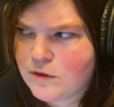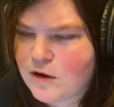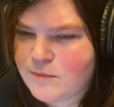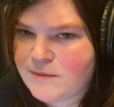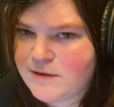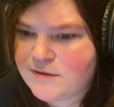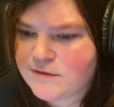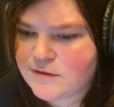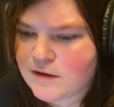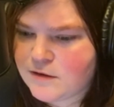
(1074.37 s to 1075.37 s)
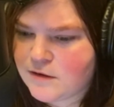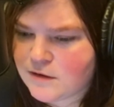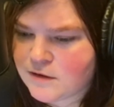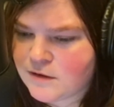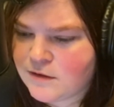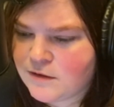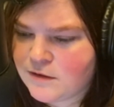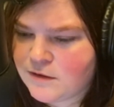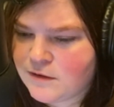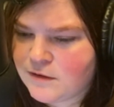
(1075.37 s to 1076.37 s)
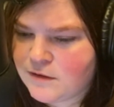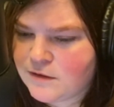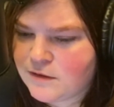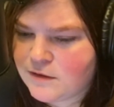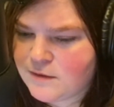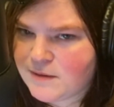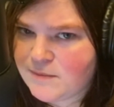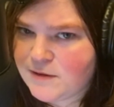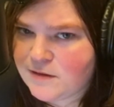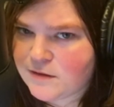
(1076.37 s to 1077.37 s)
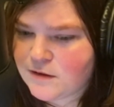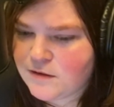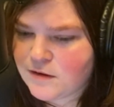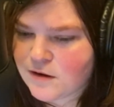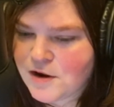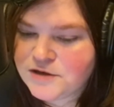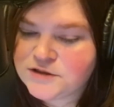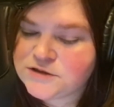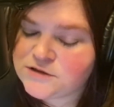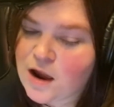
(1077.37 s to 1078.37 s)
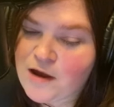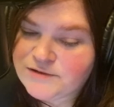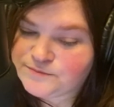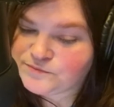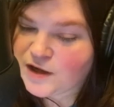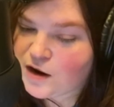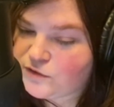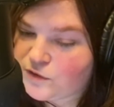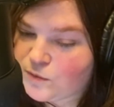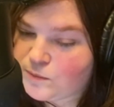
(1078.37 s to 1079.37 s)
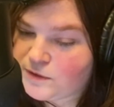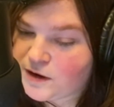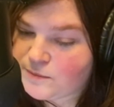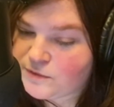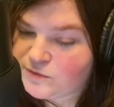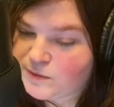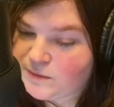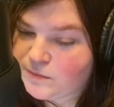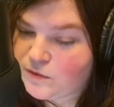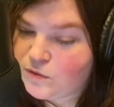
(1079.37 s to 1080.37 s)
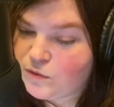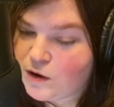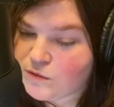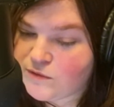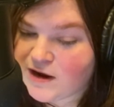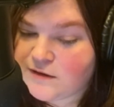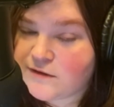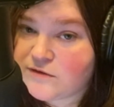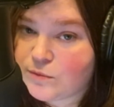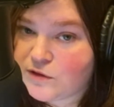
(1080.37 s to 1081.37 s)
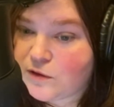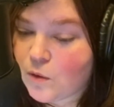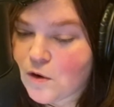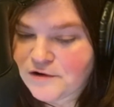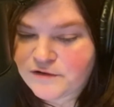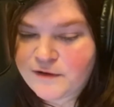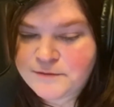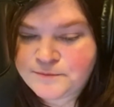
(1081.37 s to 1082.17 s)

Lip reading: Oh, maybe it's thunder. It might be thunder. Don't put up with people who are reckless with yours.